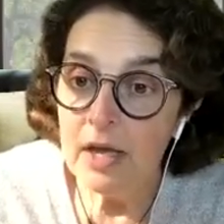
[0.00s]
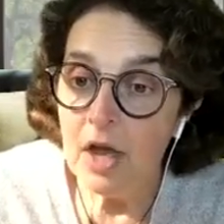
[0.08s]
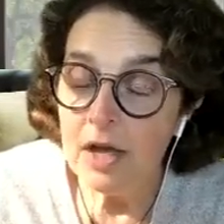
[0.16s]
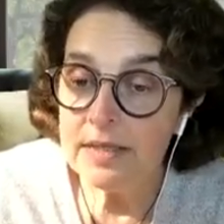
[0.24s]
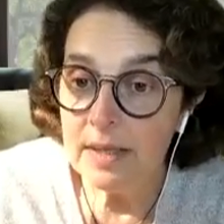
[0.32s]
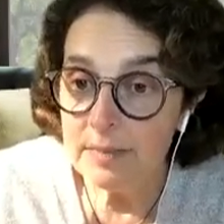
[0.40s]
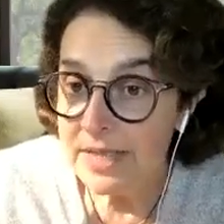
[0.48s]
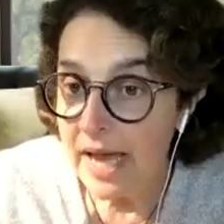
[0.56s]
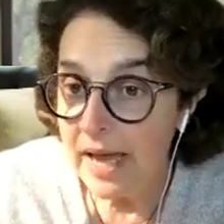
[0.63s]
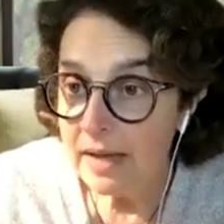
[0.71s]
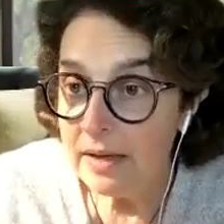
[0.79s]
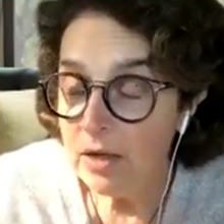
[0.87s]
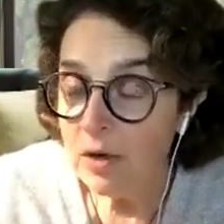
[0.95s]

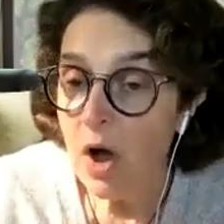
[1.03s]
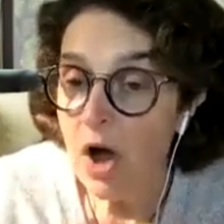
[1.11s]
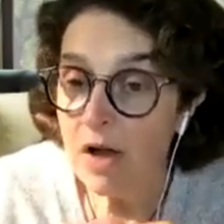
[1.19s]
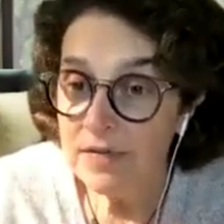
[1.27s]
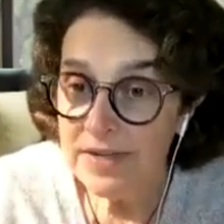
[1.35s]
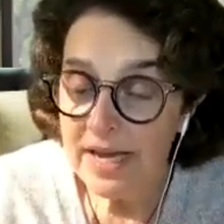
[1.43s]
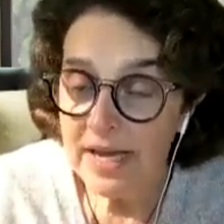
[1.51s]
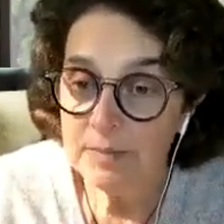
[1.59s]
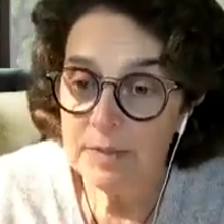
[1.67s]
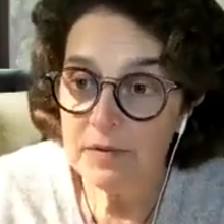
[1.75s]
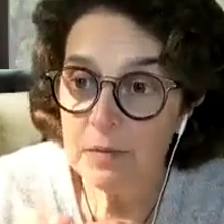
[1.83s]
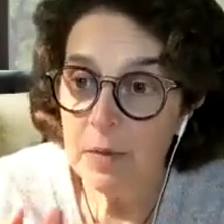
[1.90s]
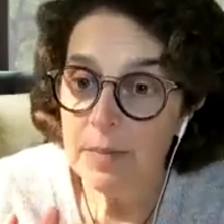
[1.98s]
sometimes, oftentimes
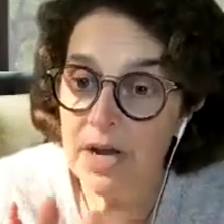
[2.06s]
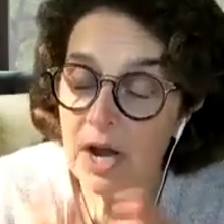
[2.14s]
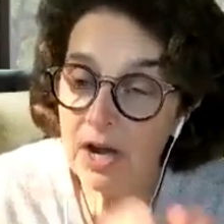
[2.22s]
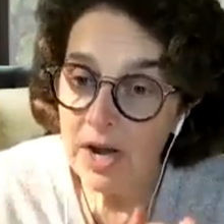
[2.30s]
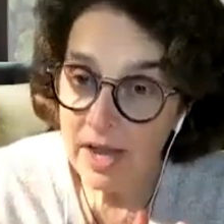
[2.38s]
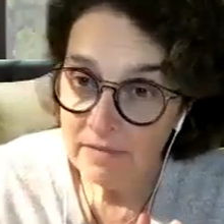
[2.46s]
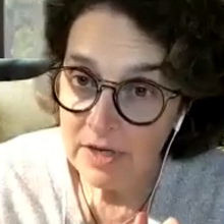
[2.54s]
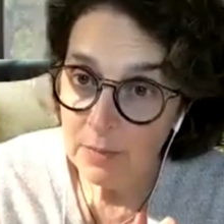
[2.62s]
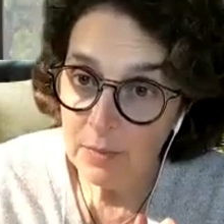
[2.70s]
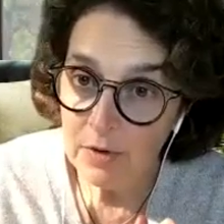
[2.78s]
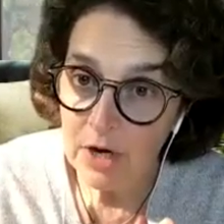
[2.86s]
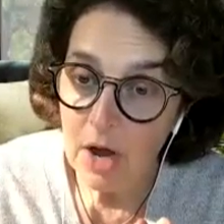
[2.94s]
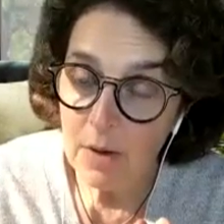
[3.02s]
if women are having a
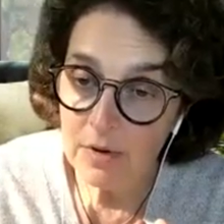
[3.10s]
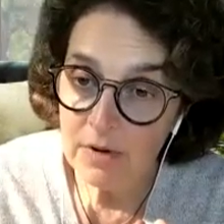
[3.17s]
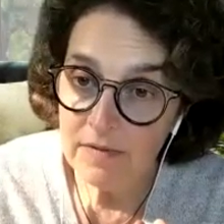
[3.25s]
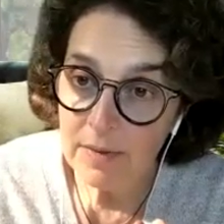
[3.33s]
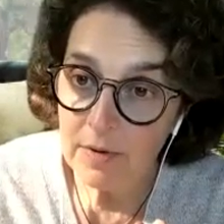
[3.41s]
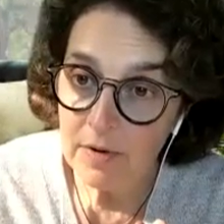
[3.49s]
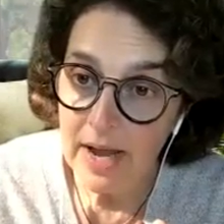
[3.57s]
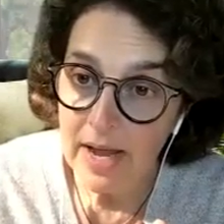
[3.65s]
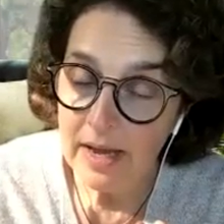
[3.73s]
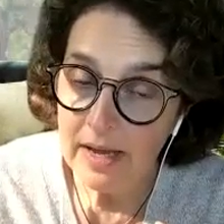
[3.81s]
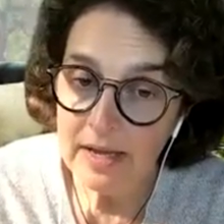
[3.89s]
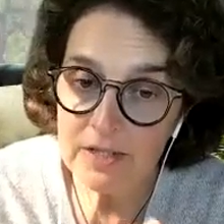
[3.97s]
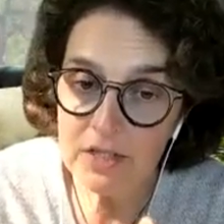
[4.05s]
preoperative
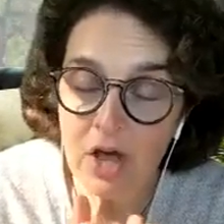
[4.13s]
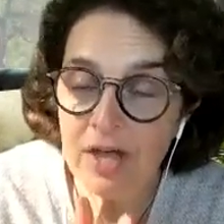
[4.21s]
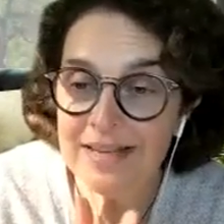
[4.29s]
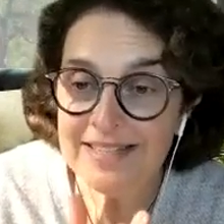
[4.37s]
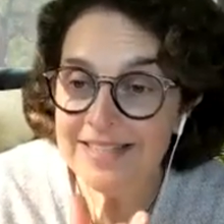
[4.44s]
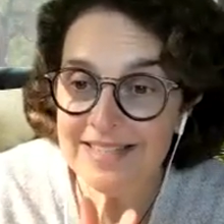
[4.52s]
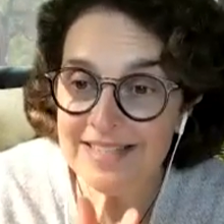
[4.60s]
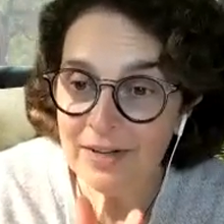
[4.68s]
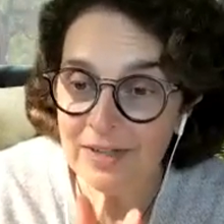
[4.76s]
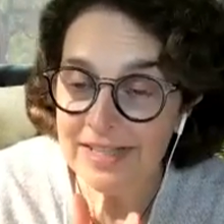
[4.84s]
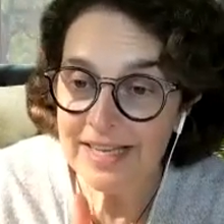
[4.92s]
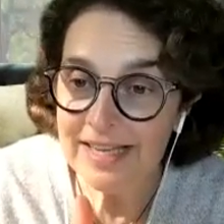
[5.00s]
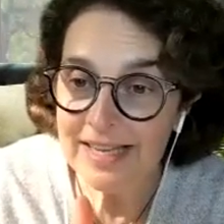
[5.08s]
MRI, it's not
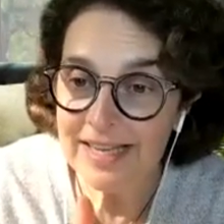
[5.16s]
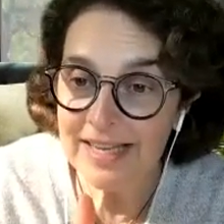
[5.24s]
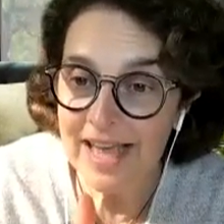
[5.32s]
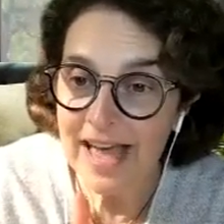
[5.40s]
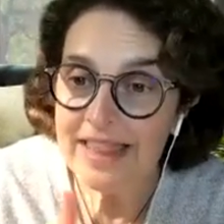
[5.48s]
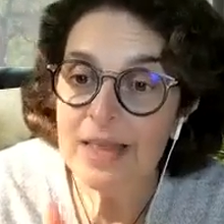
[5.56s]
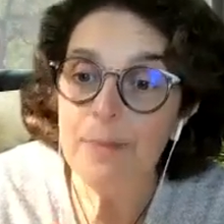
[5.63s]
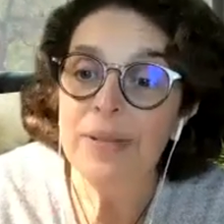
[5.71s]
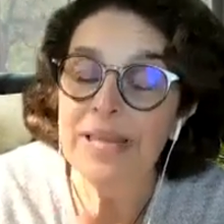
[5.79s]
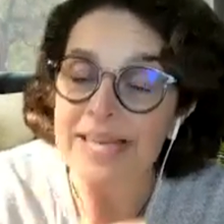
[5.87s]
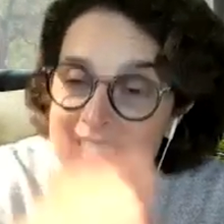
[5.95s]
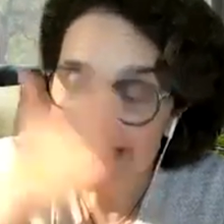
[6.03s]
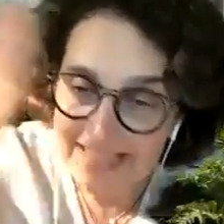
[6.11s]
necessarily at the
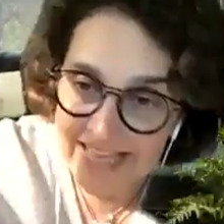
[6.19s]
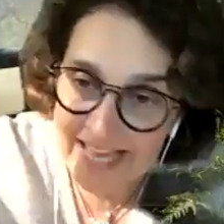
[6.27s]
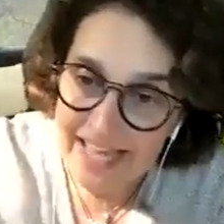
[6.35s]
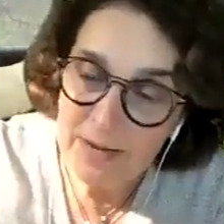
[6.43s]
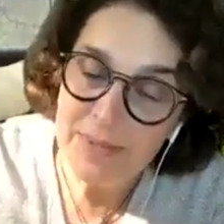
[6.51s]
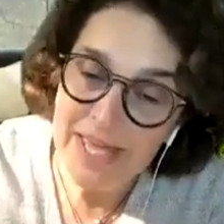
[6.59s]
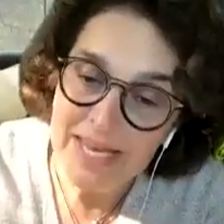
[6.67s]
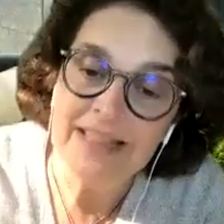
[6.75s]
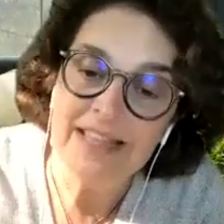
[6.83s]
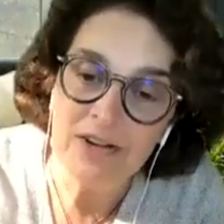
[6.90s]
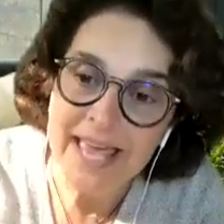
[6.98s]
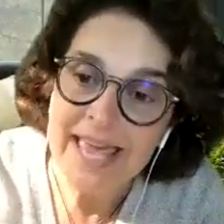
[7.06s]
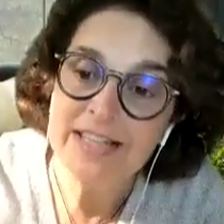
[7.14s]
place that they end up getting
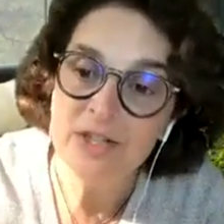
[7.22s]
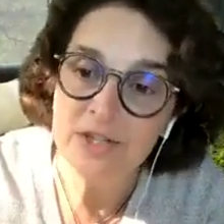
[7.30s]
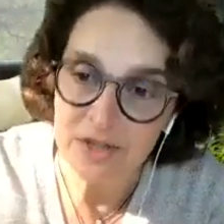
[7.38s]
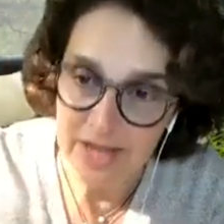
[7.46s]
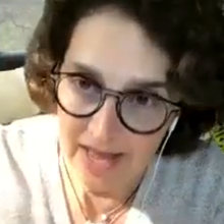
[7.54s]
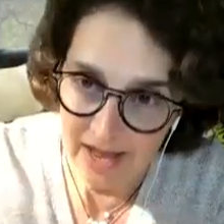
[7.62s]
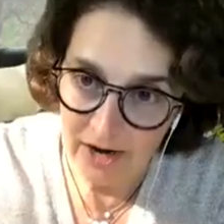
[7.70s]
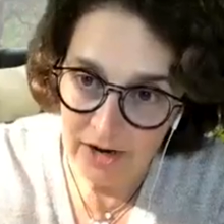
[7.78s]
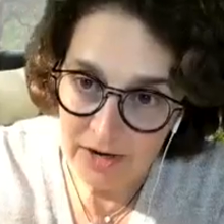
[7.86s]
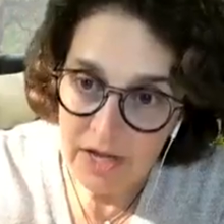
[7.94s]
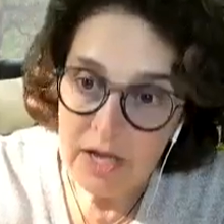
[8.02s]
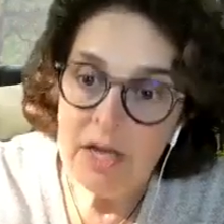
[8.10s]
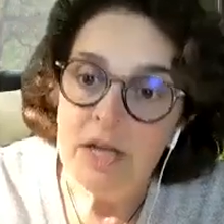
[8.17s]
their cancer care.
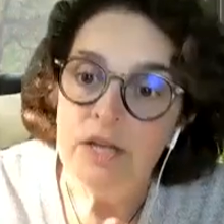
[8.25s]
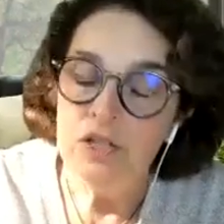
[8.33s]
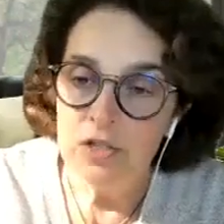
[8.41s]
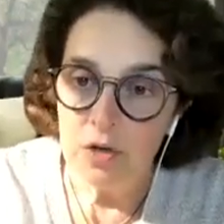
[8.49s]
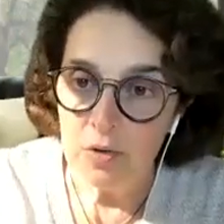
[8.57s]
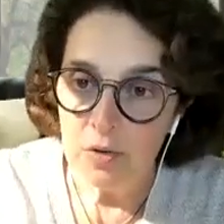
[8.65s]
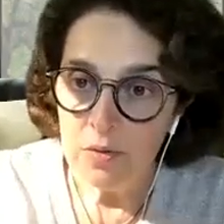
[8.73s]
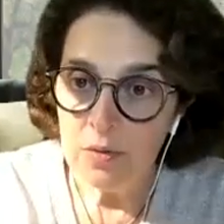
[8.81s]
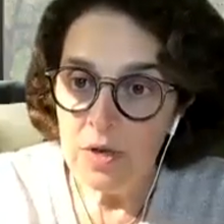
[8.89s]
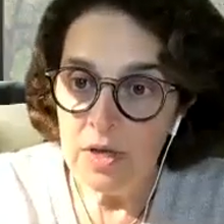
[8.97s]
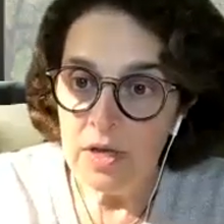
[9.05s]
So